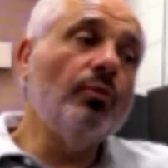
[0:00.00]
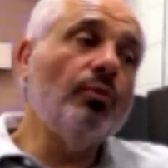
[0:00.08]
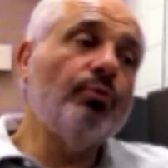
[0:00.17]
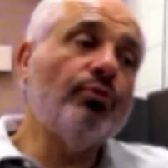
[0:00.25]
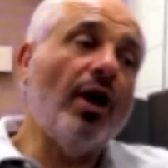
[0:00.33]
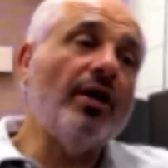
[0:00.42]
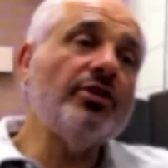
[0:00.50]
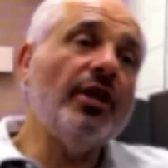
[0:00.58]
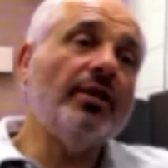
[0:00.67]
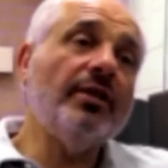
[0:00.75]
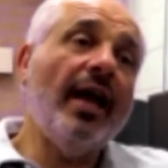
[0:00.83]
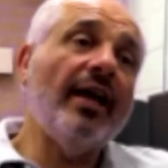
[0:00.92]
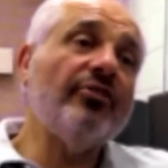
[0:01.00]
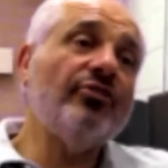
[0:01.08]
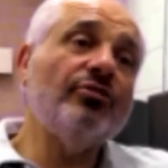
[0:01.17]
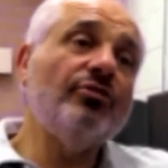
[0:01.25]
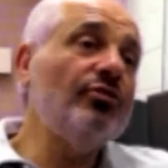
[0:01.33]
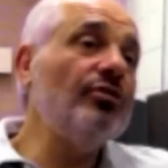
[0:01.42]
project has
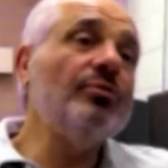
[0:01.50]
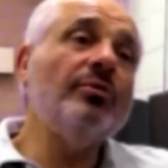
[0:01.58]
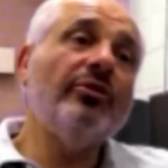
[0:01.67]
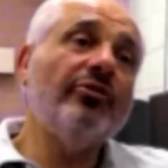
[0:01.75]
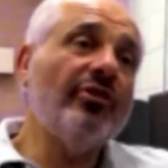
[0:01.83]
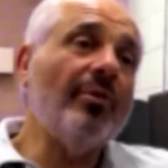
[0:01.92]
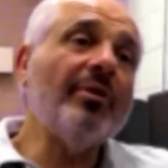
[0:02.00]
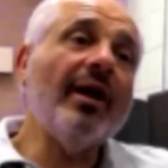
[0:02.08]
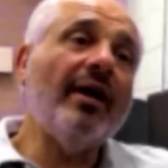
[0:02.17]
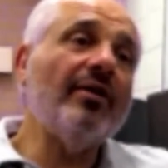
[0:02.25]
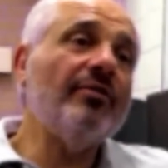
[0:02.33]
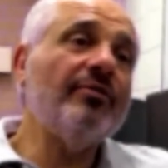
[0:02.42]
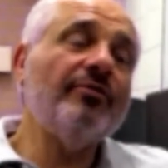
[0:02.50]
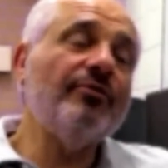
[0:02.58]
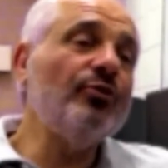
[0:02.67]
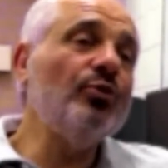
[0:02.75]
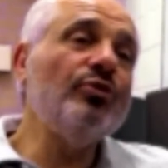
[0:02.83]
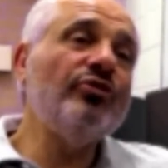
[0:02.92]
to do with some kind of
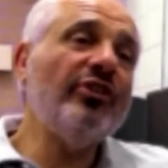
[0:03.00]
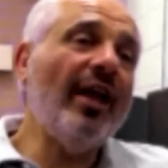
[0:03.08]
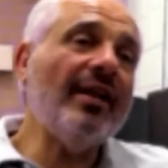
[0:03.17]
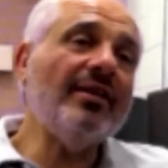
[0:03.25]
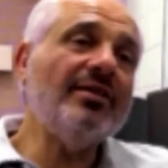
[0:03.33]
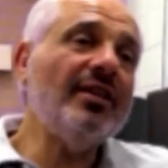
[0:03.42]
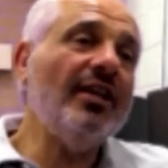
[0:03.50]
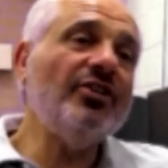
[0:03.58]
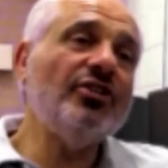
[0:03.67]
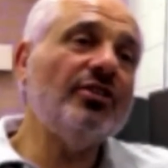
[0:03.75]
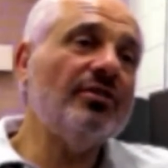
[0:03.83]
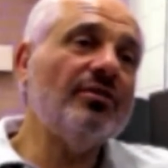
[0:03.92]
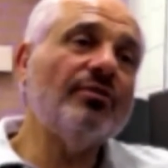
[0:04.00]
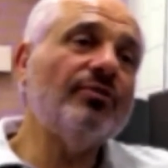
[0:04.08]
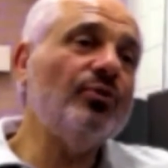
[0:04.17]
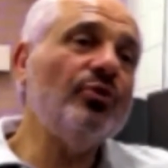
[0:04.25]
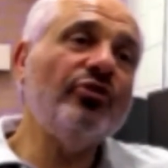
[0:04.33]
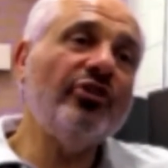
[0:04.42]
food sanitation or
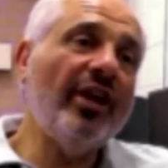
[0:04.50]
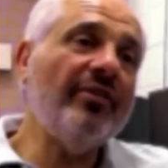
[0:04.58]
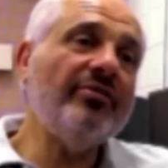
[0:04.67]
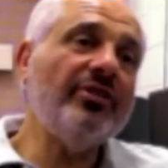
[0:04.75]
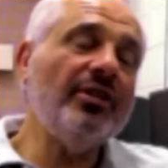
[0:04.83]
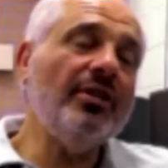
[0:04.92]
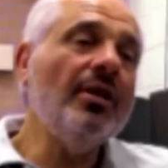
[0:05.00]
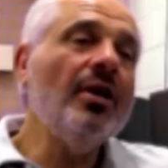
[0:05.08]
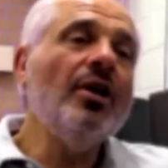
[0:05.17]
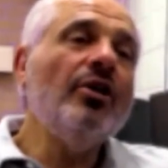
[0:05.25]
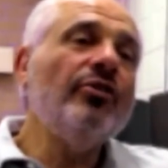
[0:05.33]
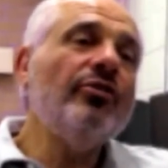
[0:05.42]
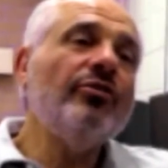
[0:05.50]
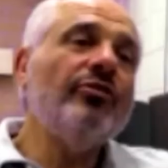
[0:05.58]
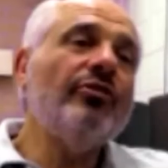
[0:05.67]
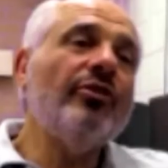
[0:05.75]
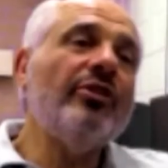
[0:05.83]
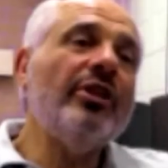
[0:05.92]
food safety.
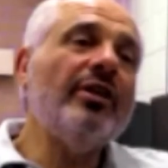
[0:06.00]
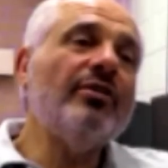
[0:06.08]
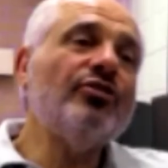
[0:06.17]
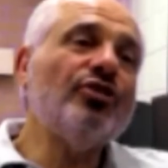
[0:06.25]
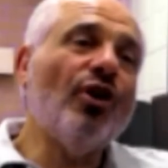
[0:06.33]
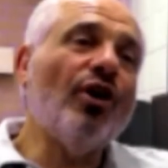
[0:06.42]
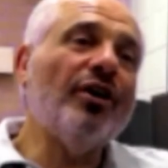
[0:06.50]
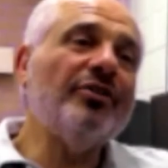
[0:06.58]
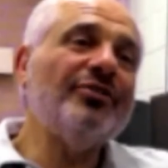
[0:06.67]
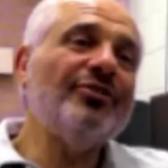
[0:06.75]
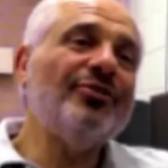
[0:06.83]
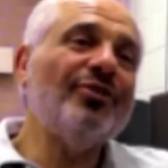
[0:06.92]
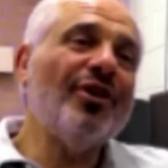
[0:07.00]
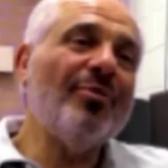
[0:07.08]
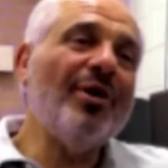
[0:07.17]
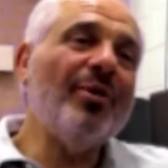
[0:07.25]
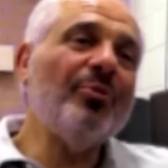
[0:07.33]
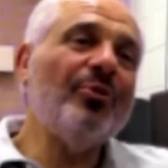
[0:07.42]
So their charge is to
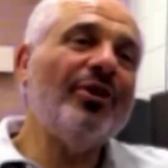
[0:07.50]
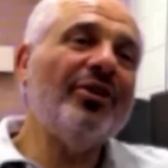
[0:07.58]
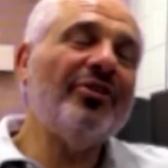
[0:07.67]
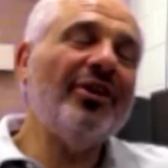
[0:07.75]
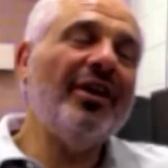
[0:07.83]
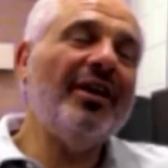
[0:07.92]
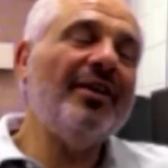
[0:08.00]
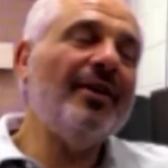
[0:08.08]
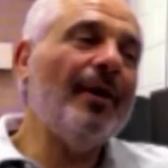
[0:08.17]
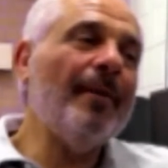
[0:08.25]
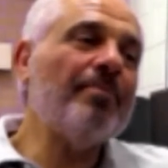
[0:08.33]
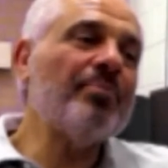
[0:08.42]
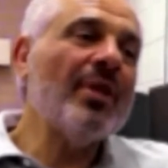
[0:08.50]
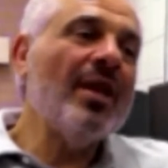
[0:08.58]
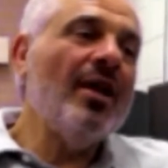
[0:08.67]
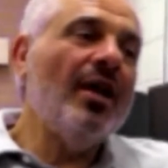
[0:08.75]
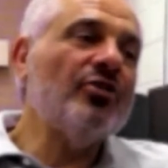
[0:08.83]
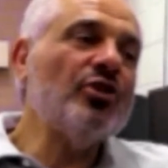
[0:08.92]
come up with a
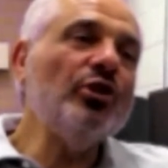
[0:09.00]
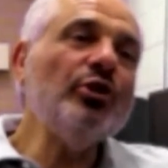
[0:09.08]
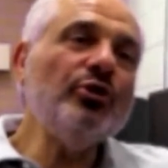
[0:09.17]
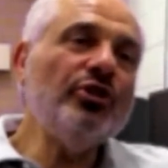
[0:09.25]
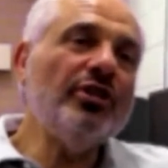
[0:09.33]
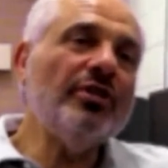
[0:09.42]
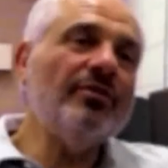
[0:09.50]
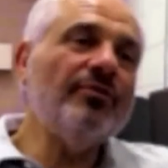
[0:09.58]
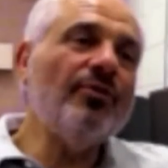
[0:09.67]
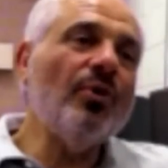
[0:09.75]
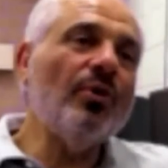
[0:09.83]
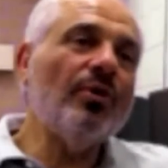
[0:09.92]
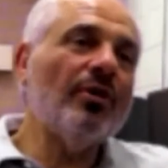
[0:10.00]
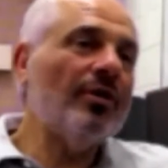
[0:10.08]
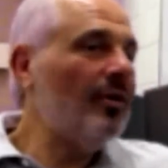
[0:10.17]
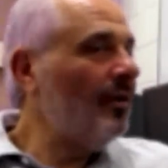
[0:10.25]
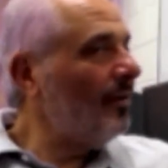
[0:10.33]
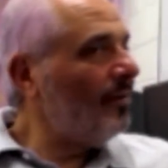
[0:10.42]
solution
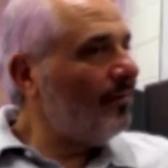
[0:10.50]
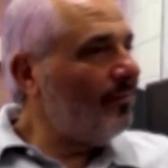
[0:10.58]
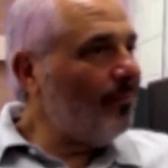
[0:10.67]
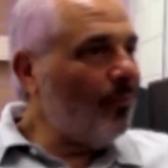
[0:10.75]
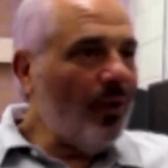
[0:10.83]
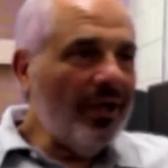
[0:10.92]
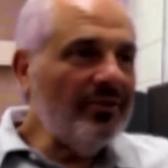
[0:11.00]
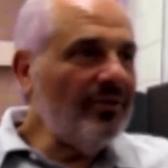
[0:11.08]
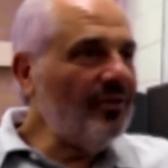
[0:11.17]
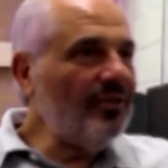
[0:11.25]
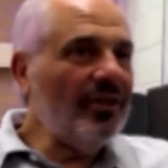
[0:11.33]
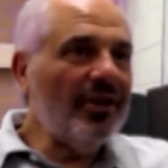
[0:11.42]
for what